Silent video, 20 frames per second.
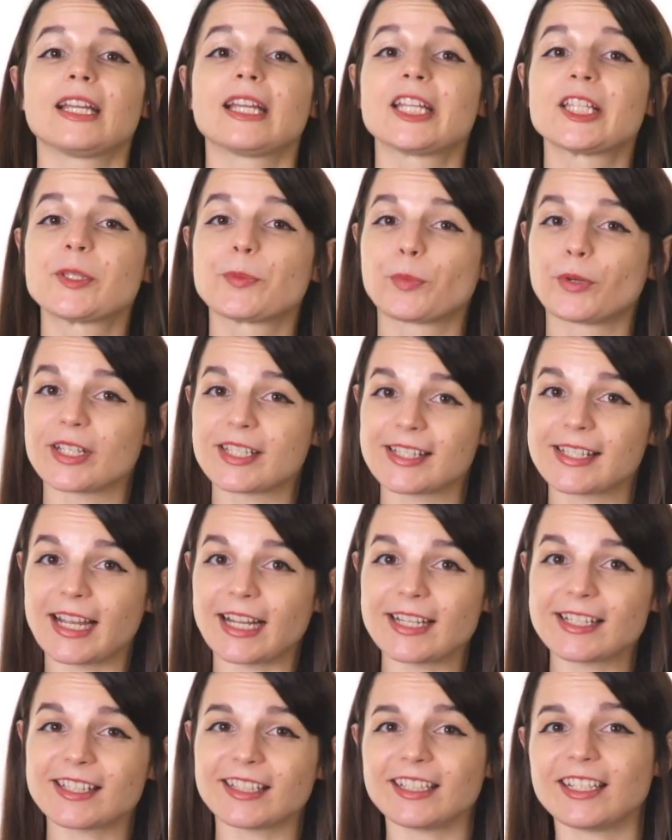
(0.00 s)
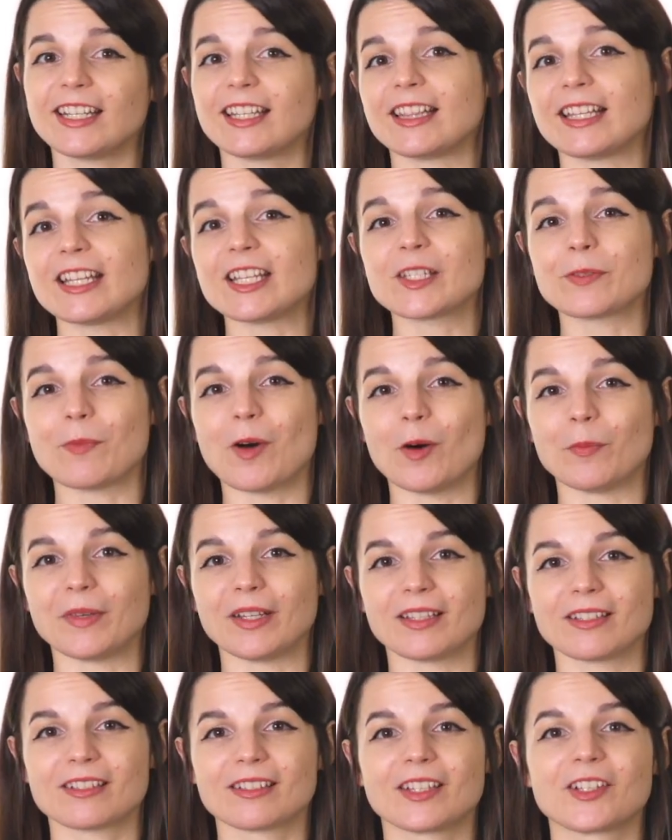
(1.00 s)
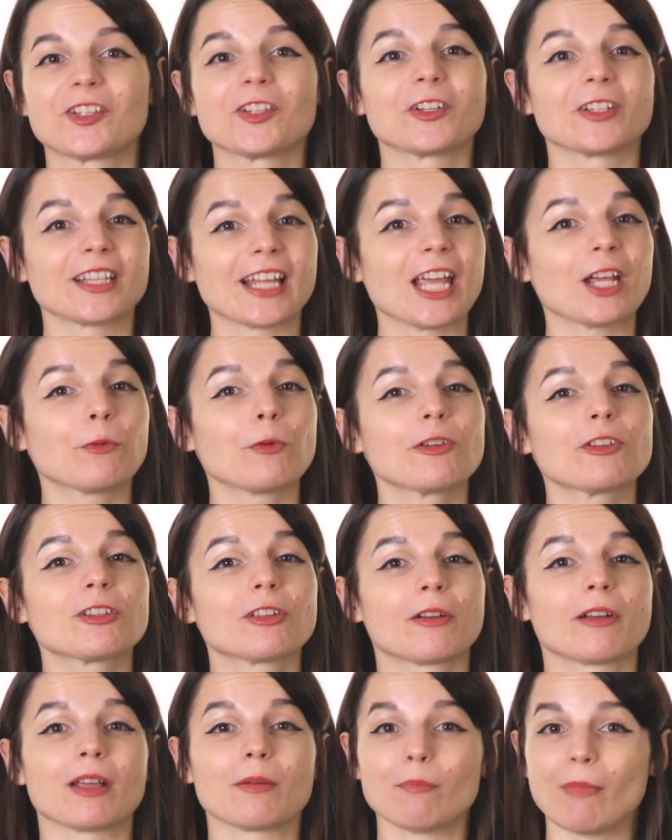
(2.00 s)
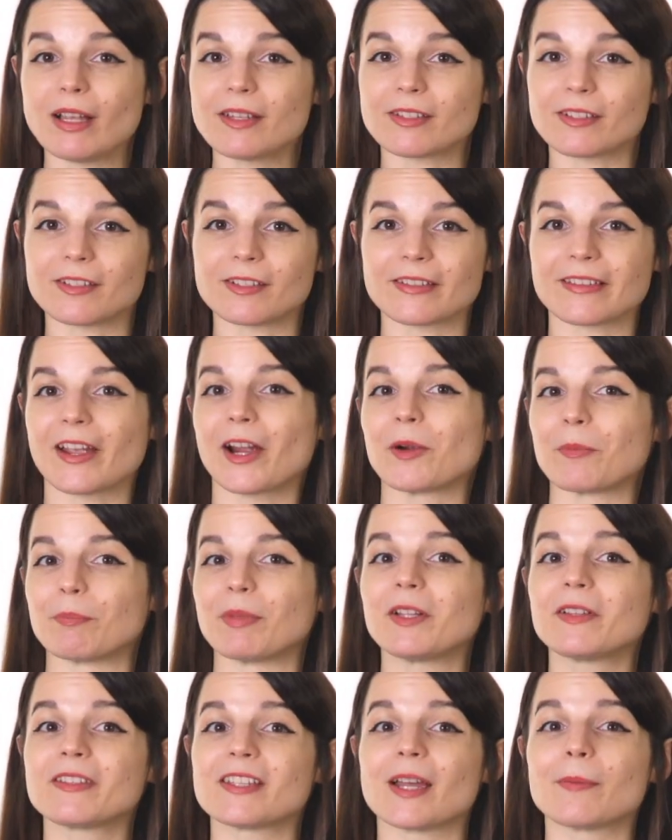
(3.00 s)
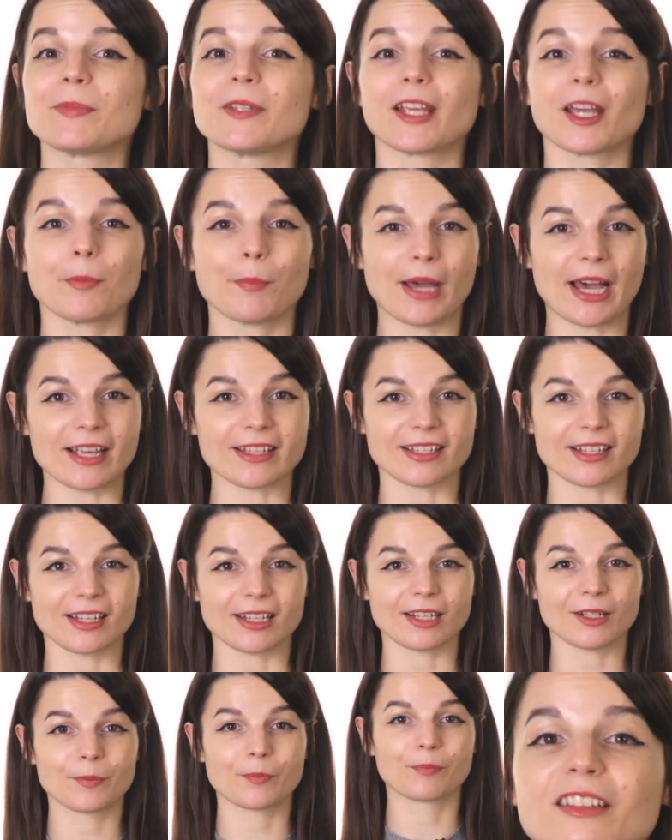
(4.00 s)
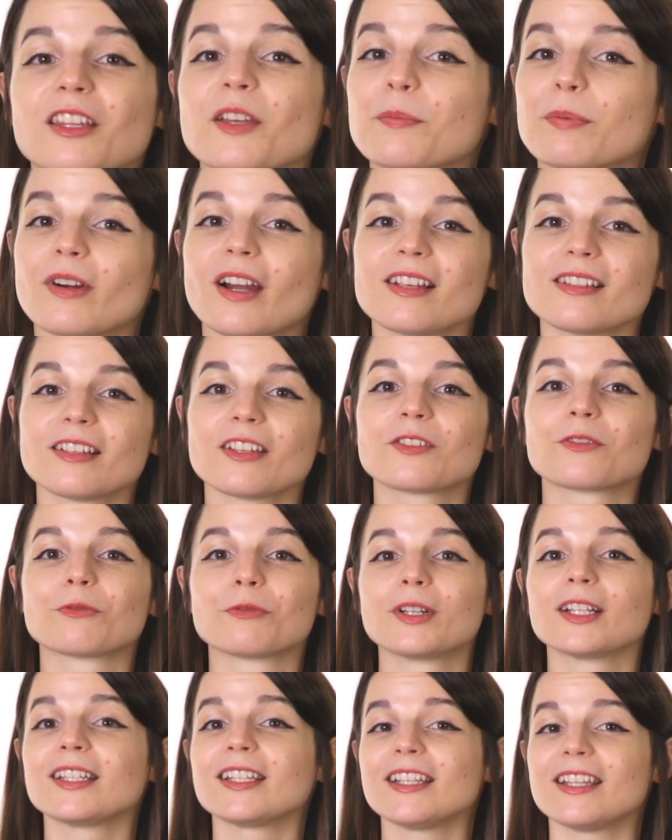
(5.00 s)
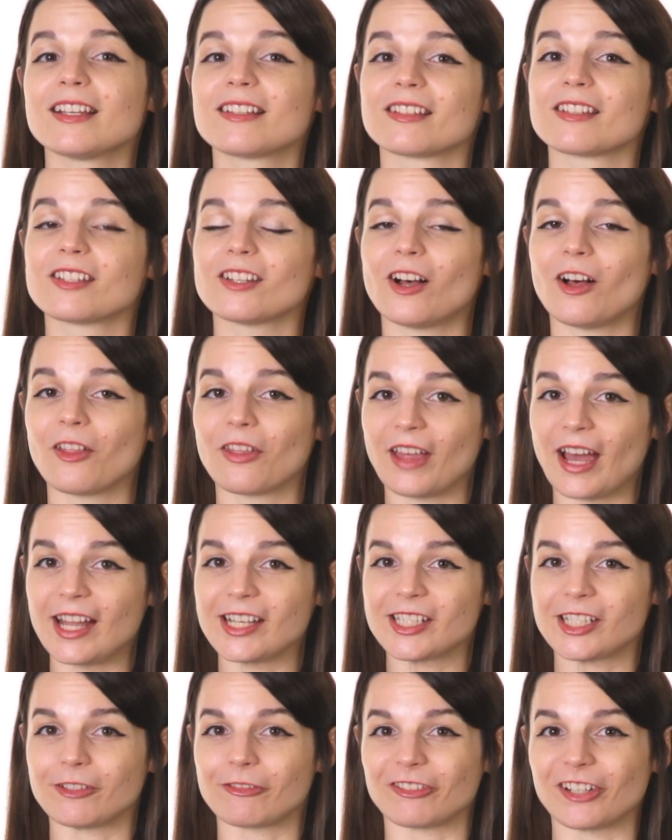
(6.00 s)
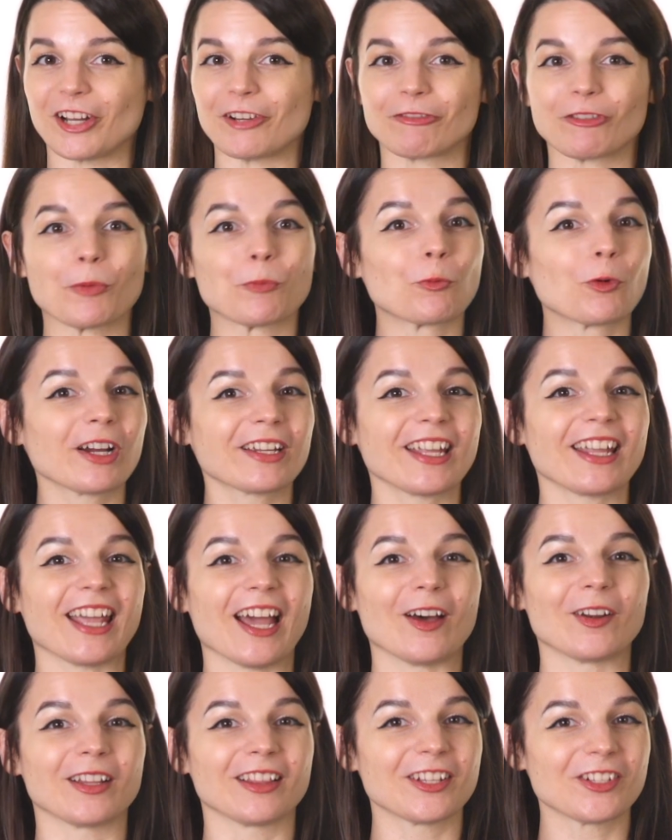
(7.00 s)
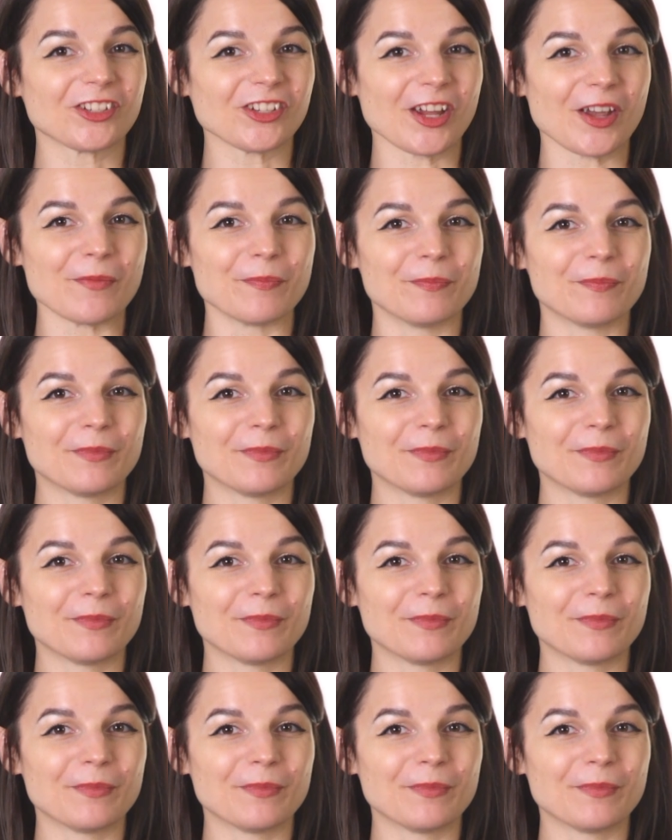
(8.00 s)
It's precisely in these moments that your language learning muscles are built up to capacity. The process really isn't all that different from working out in the gym.